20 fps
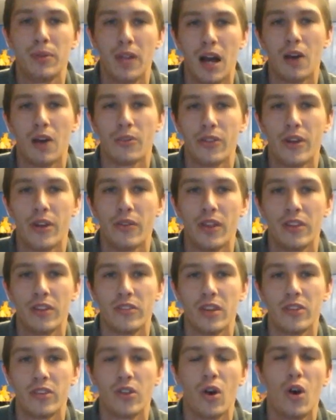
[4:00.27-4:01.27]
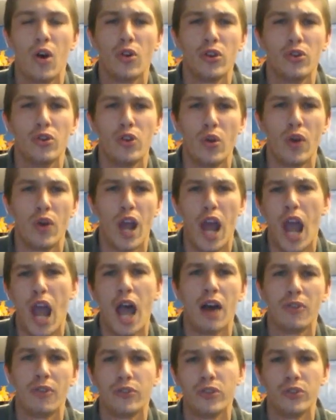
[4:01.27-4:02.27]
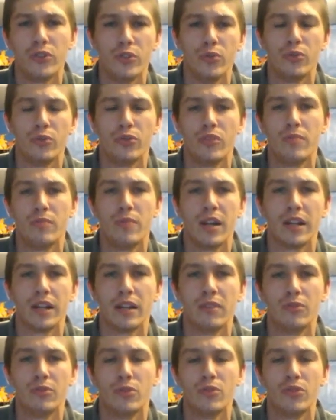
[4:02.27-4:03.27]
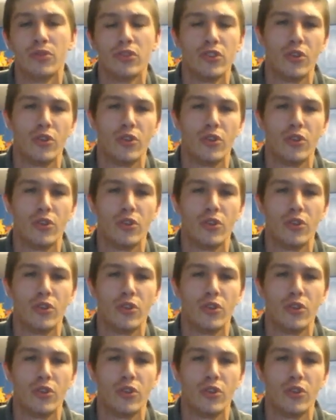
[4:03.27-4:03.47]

out there that says, oh, you don't have to use the Mega Evolutions.